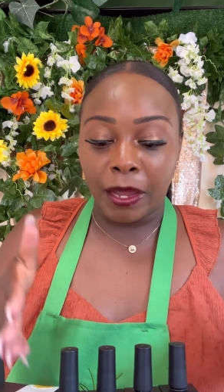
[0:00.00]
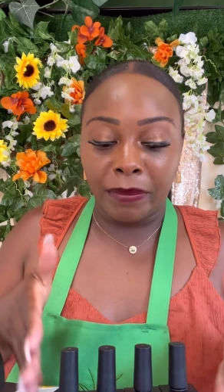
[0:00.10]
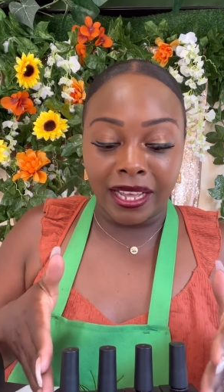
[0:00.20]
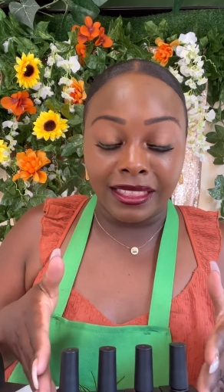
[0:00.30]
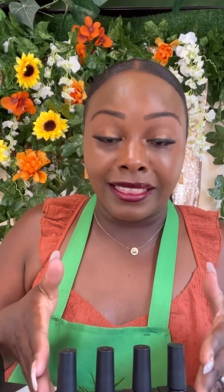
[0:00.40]

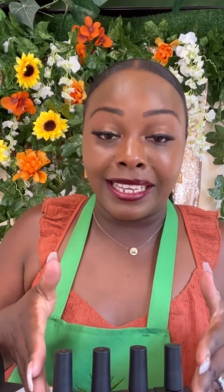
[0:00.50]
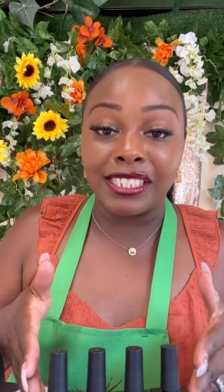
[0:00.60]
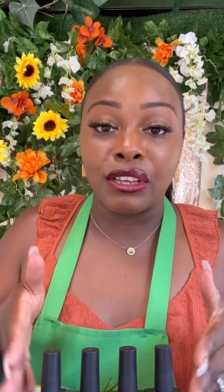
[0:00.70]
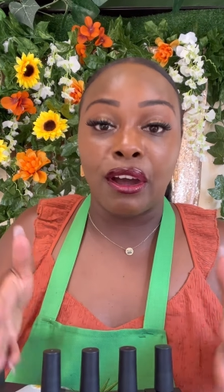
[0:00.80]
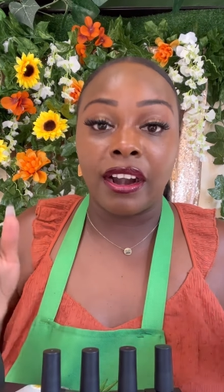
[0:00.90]
but
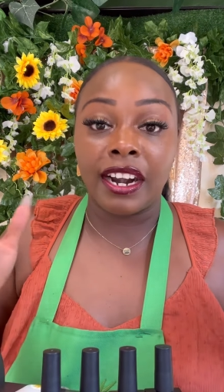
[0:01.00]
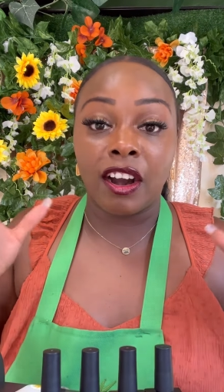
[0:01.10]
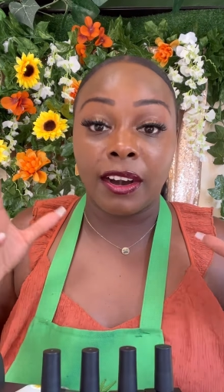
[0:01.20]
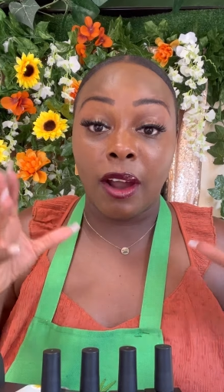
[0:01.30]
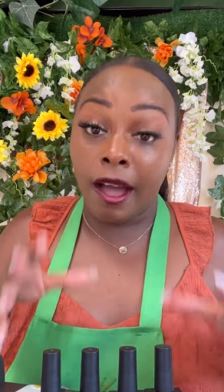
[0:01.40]
these are
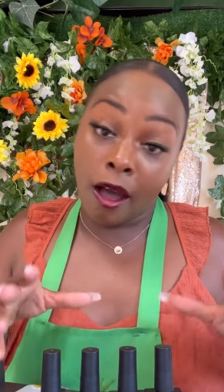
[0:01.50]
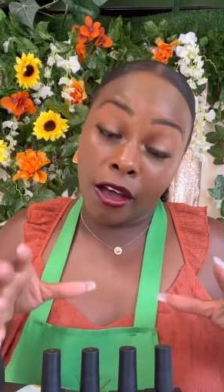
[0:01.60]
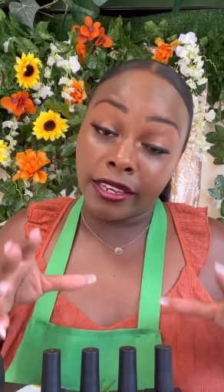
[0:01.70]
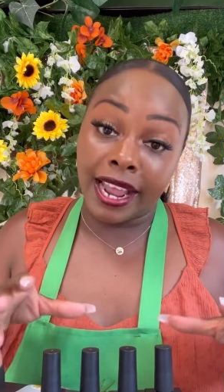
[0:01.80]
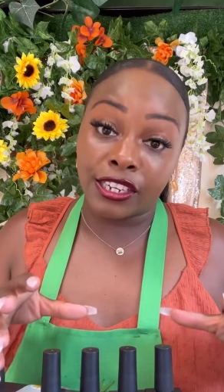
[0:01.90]
our
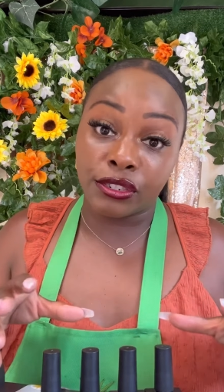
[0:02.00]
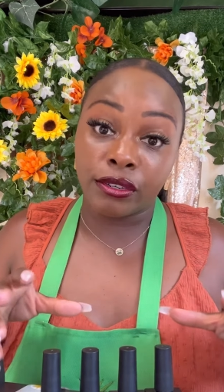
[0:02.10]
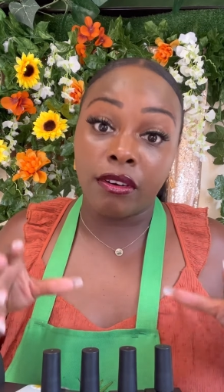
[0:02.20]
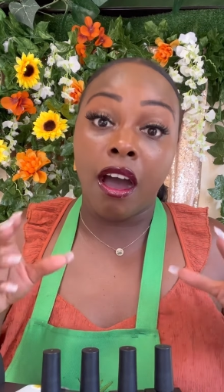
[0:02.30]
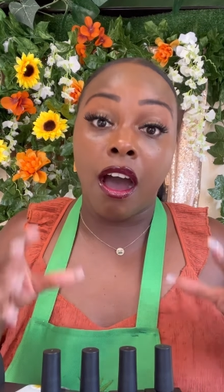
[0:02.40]
all
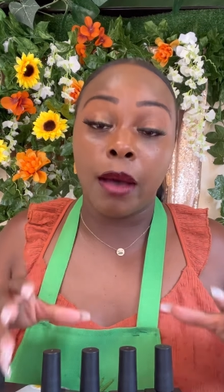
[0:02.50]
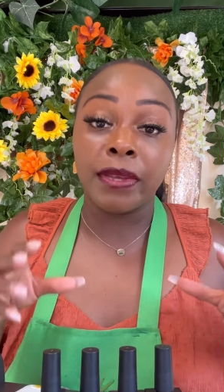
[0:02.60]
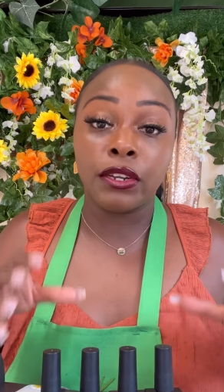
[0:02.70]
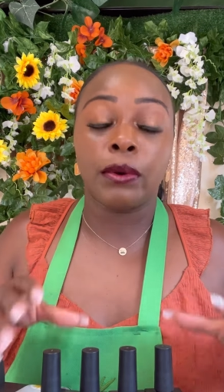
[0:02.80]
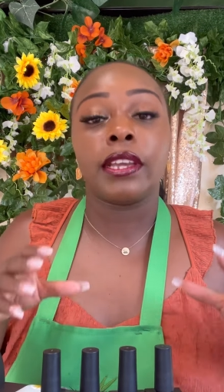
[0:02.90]
natural
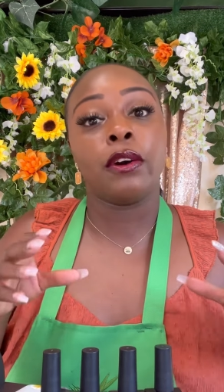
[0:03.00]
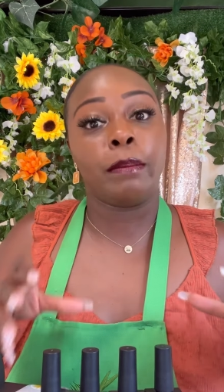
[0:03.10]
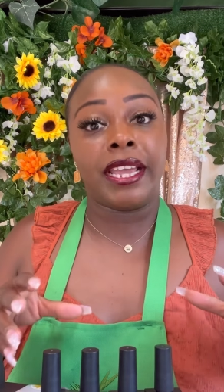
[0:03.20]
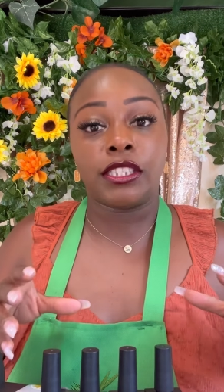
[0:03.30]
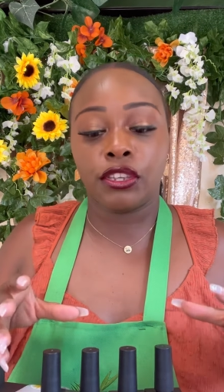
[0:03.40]
almond
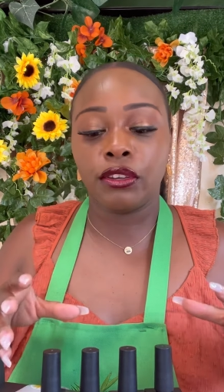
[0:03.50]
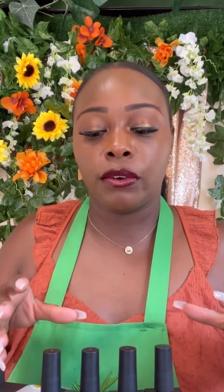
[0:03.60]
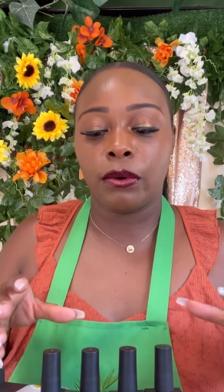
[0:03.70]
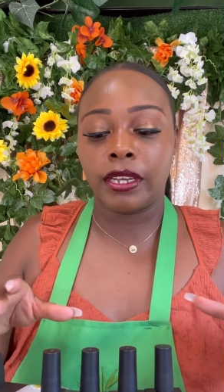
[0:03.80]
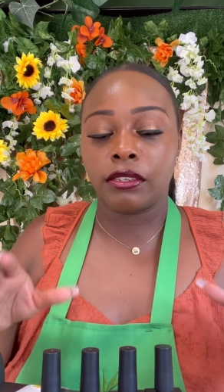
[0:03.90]
oil based
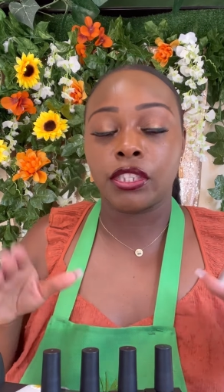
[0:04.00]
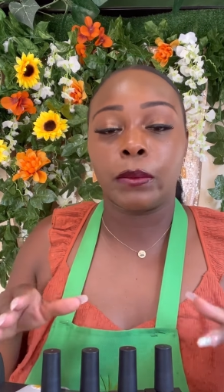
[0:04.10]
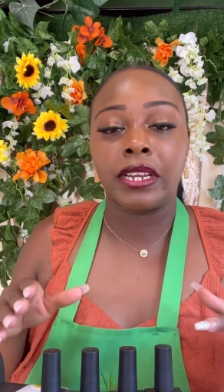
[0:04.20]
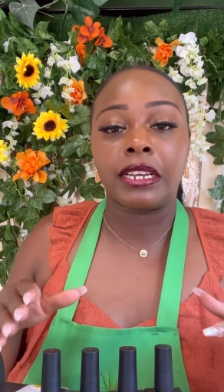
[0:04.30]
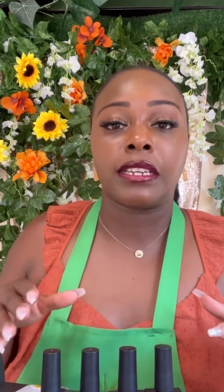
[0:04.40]
cuticle oil.
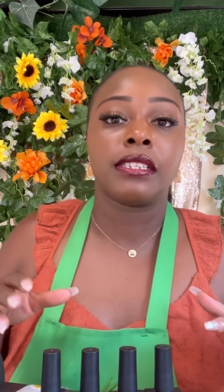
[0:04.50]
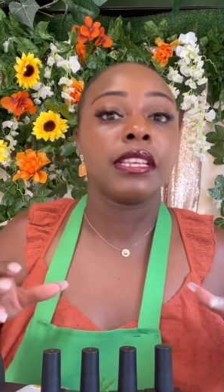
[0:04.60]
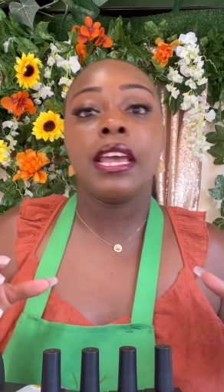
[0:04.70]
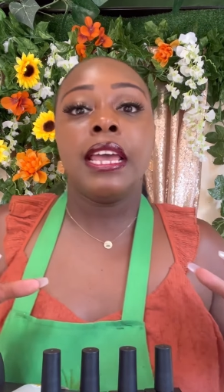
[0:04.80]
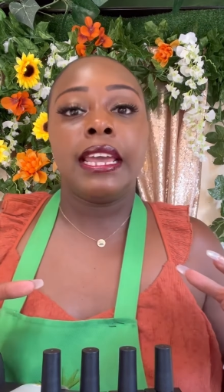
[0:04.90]
So what it
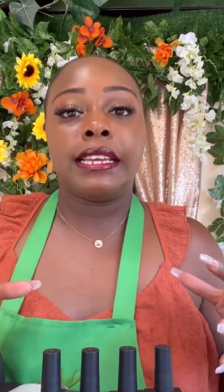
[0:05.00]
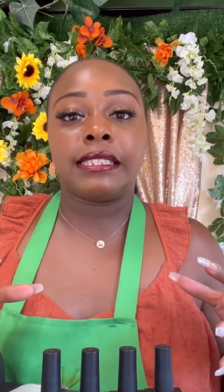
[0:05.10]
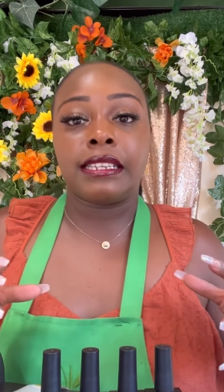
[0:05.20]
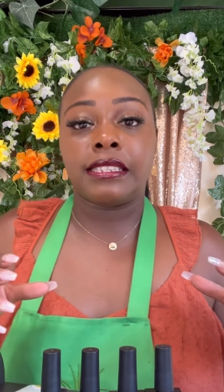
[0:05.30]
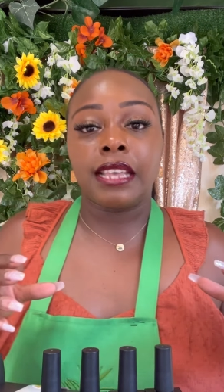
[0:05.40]
is,
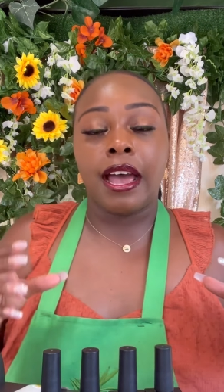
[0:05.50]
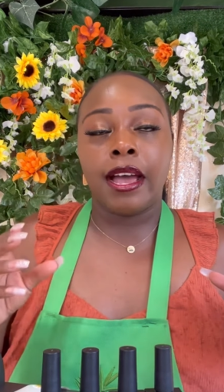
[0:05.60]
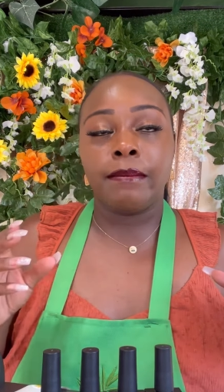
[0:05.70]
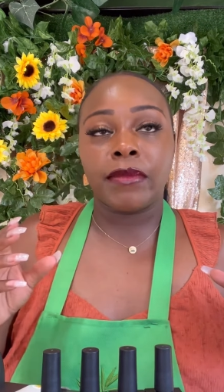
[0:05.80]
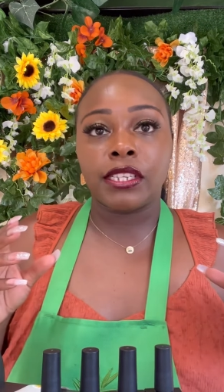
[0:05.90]
it's it's um, the